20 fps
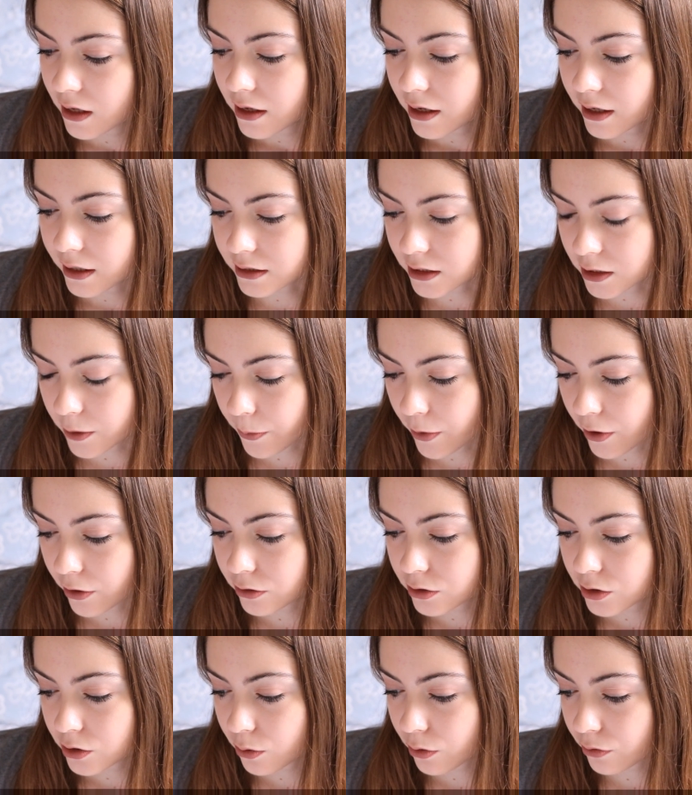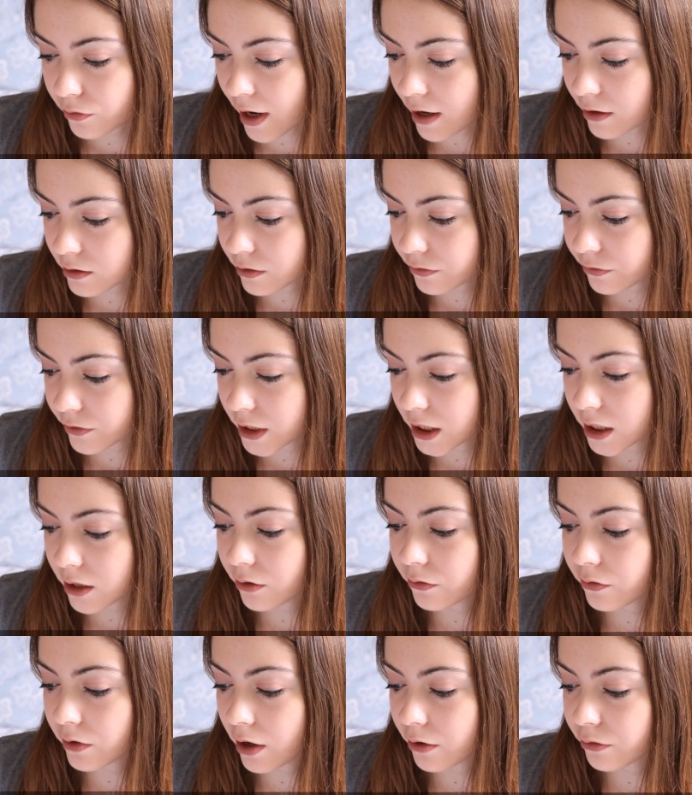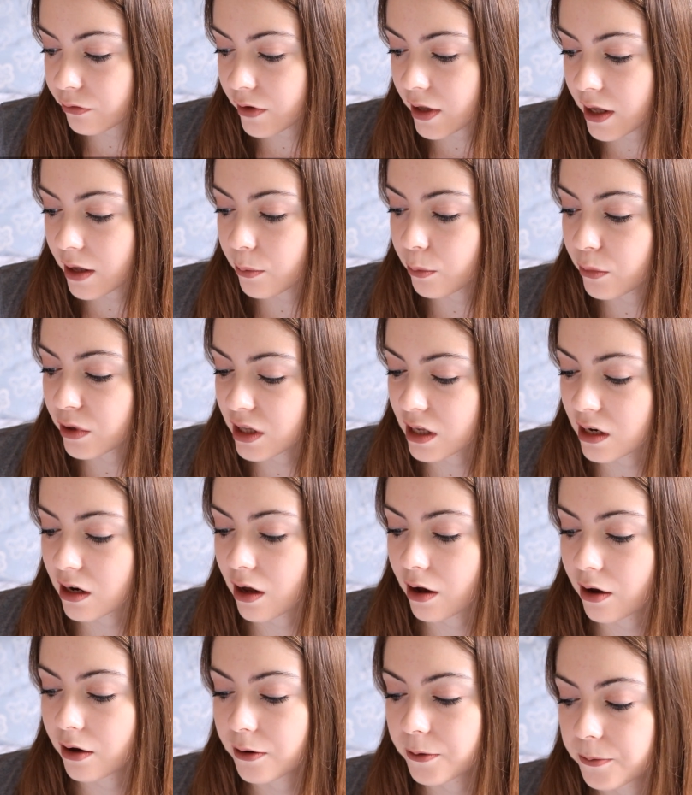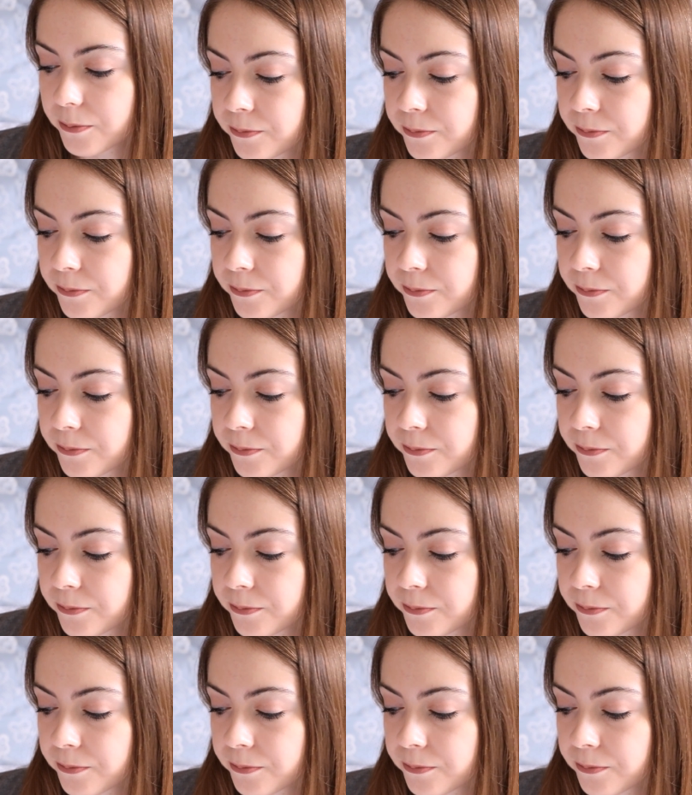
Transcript: is supposed to arouse a feeling of love for him within her.